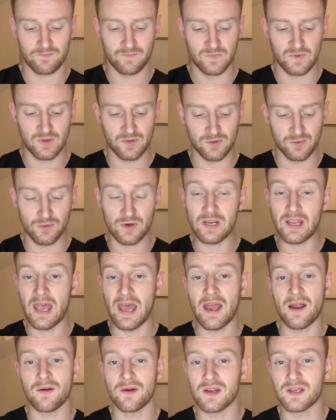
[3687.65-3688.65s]
the three
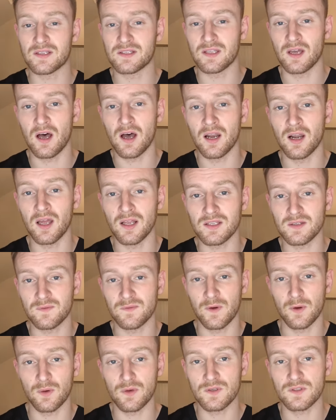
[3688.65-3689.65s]
areas that I like to
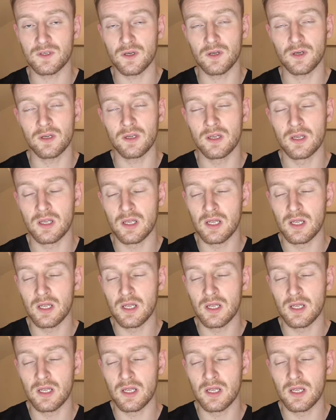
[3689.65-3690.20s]
focus on.